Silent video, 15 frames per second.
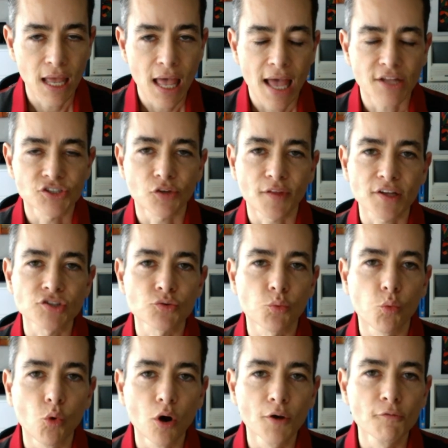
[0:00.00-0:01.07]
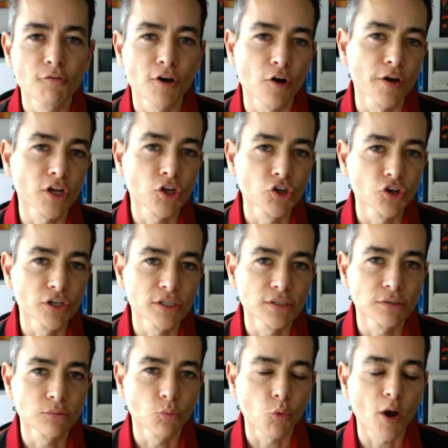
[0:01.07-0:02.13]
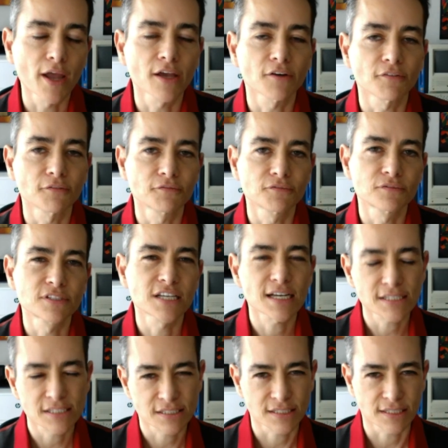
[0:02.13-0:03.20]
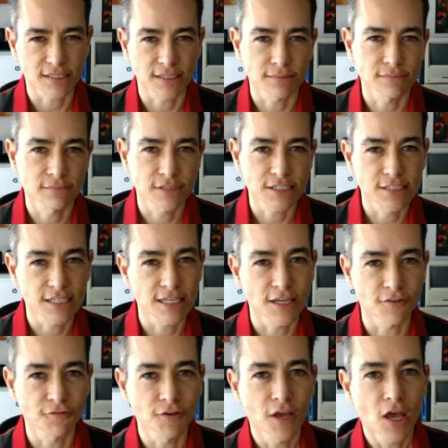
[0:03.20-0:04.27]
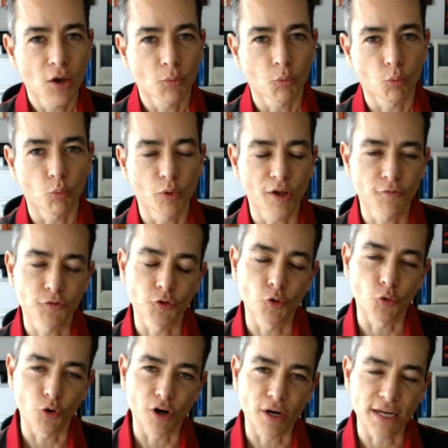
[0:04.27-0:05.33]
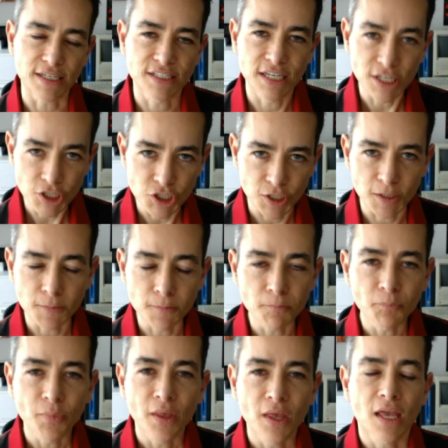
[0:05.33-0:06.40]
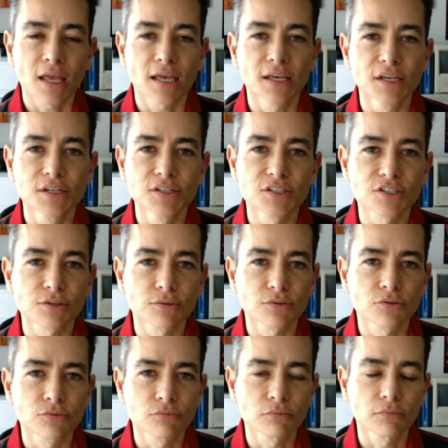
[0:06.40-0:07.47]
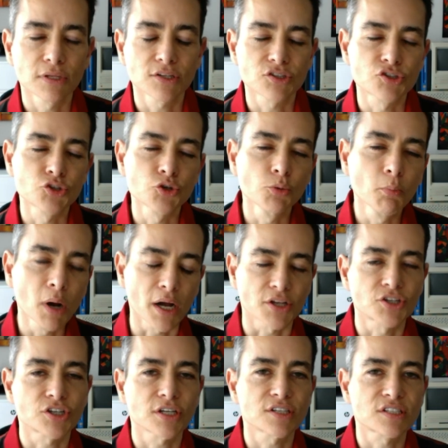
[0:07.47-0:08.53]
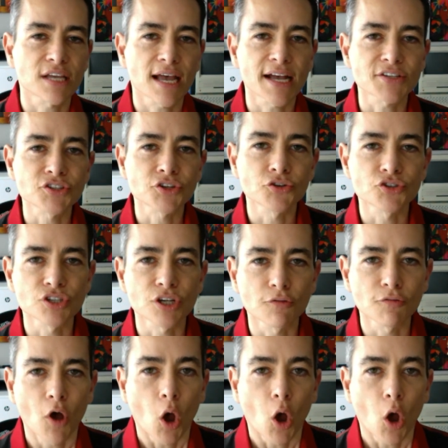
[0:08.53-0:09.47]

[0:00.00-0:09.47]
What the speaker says: And so that's one very good way of testing to see if your attention is too much, is to ask yourself,